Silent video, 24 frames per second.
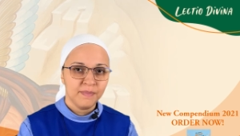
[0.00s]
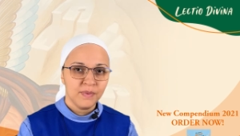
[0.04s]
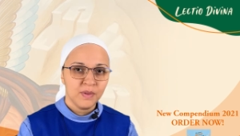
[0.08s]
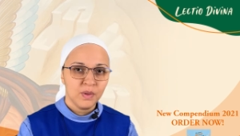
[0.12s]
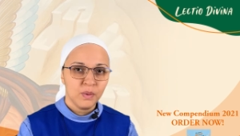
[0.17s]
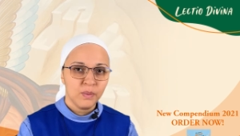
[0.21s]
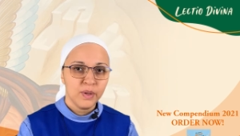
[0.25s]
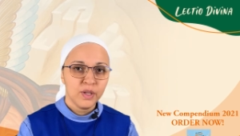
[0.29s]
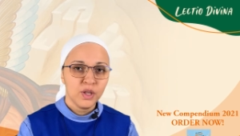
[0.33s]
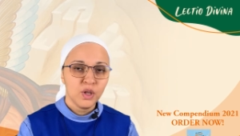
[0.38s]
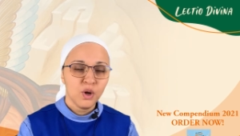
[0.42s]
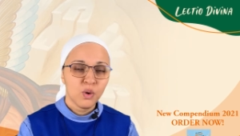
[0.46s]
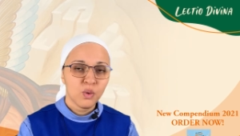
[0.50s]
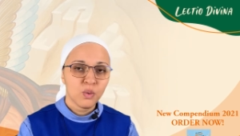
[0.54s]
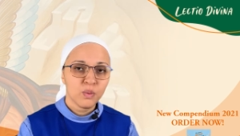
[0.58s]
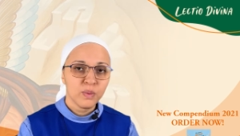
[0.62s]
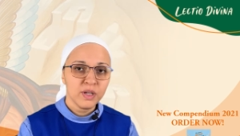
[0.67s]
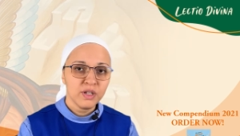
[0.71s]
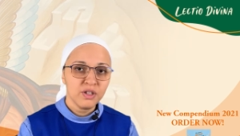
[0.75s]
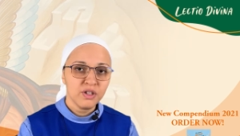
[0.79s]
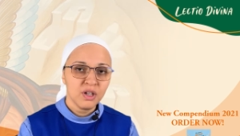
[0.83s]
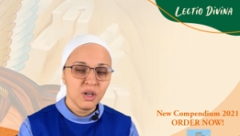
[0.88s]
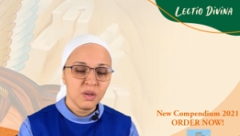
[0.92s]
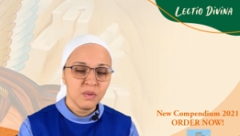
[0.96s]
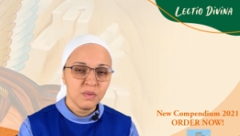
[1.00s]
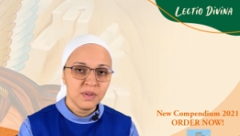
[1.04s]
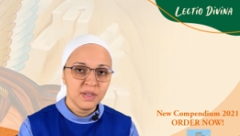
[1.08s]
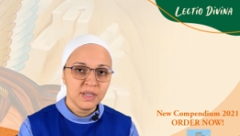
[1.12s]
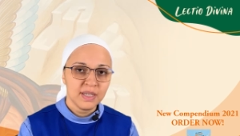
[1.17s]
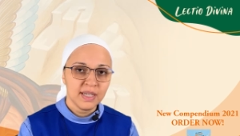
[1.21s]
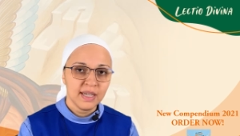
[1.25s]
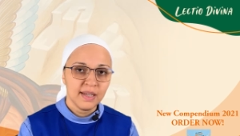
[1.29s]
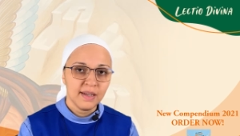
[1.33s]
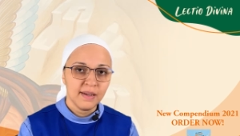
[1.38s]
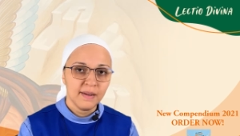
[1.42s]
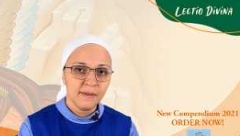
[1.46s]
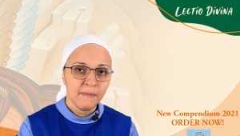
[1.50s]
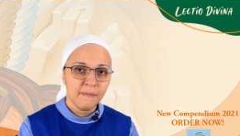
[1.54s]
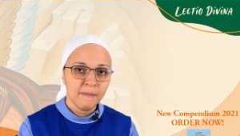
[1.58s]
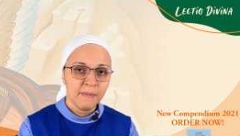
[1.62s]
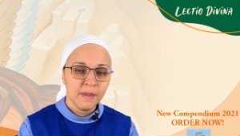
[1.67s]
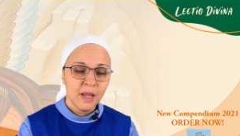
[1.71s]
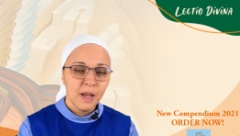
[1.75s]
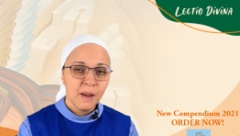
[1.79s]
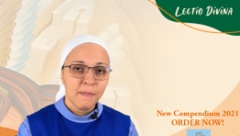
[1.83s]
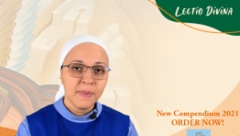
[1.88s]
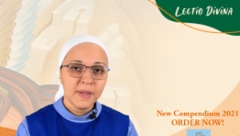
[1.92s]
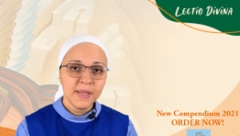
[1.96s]
with original sin.
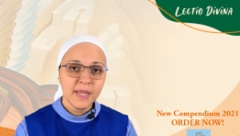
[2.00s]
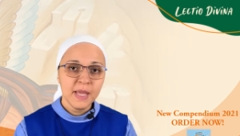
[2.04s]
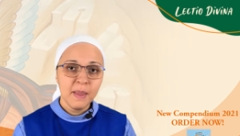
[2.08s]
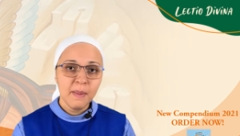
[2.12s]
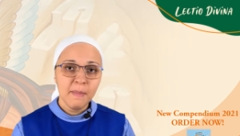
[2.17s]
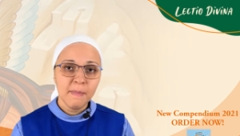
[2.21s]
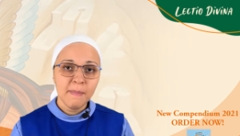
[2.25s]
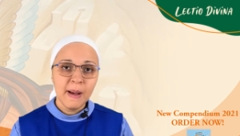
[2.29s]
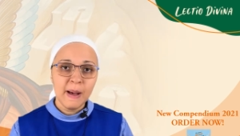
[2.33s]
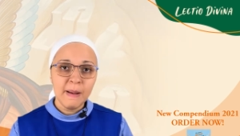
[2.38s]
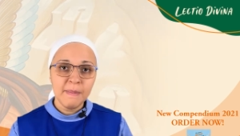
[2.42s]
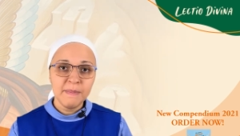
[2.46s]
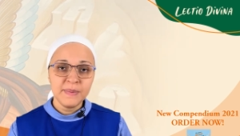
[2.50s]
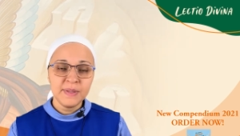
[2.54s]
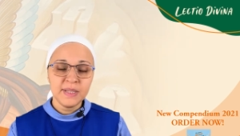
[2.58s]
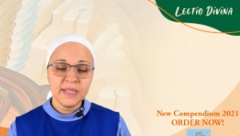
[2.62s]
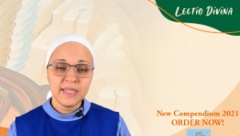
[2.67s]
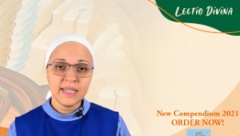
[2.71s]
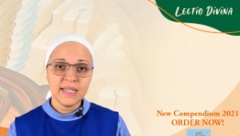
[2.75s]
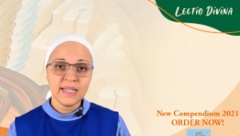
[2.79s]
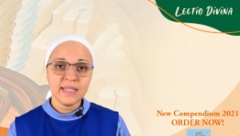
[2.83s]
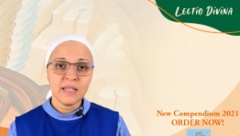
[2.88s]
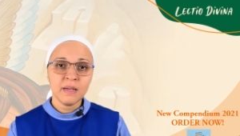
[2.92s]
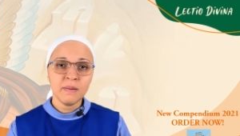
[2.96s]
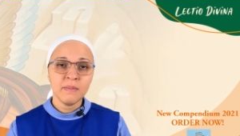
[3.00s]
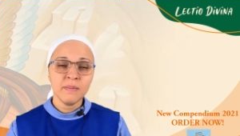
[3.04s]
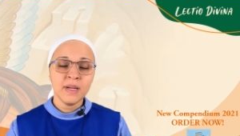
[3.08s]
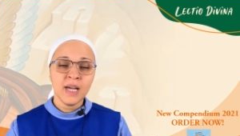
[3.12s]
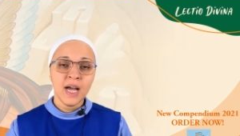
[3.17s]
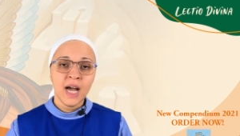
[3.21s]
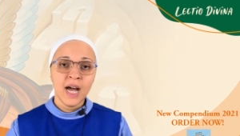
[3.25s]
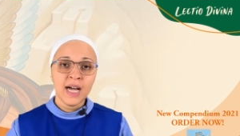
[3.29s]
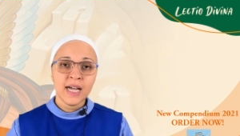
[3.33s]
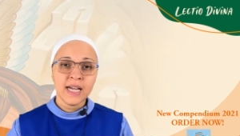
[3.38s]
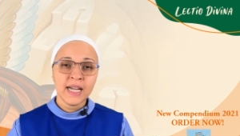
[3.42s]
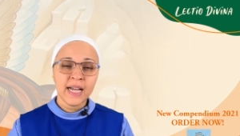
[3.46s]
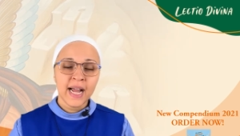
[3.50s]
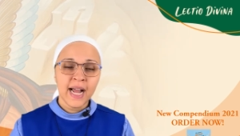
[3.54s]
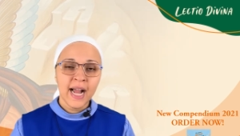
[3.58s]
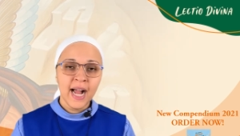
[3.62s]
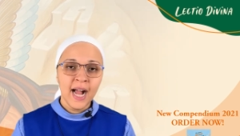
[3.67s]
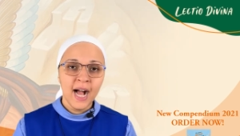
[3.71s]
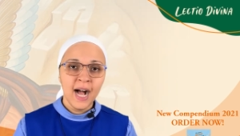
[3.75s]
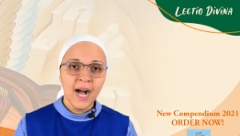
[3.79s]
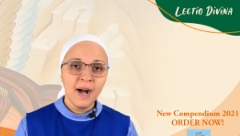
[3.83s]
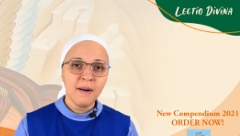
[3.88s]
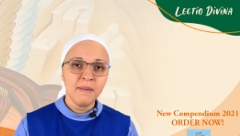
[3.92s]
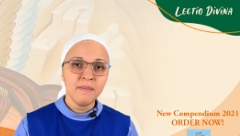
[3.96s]
But then baptism
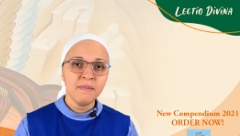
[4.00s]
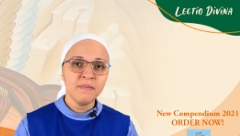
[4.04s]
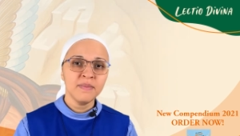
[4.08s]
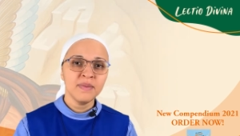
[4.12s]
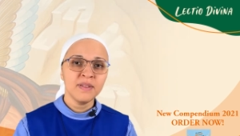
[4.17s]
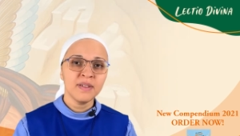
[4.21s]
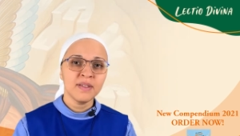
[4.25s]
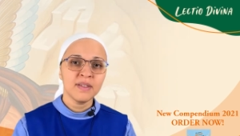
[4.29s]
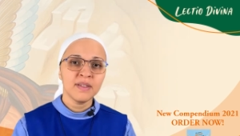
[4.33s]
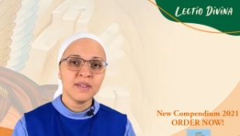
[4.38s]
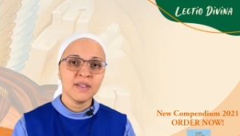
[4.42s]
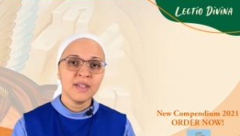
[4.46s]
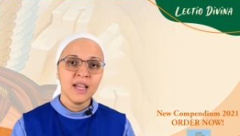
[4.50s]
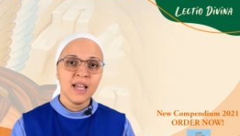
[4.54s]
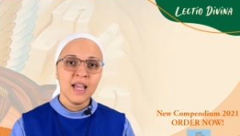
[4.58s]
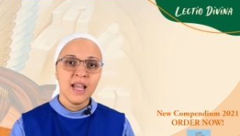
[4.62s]
comes